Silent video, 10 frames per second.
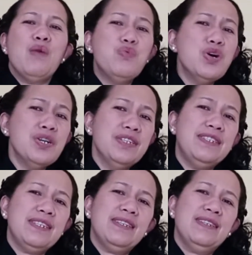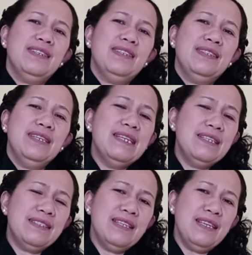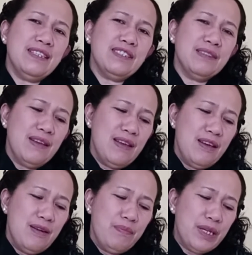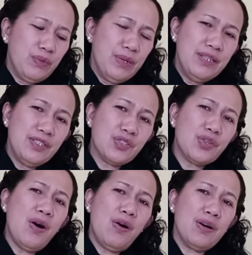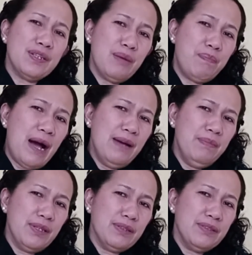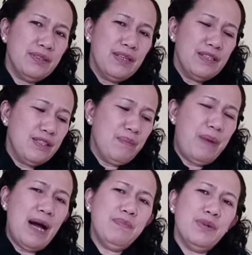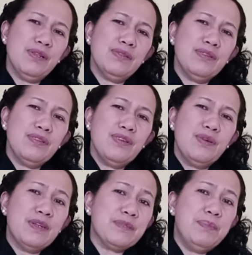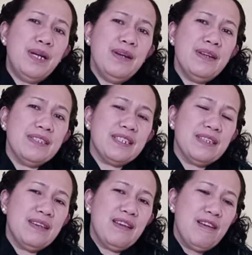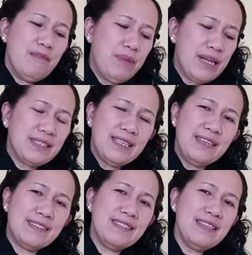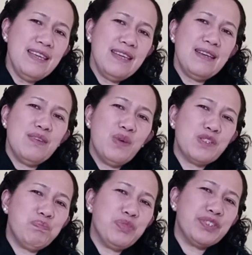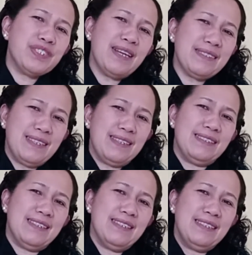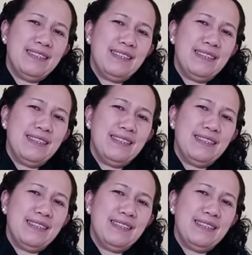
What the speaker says: a wound in his knees. But when he saw the Bible was burned, but his knee was protected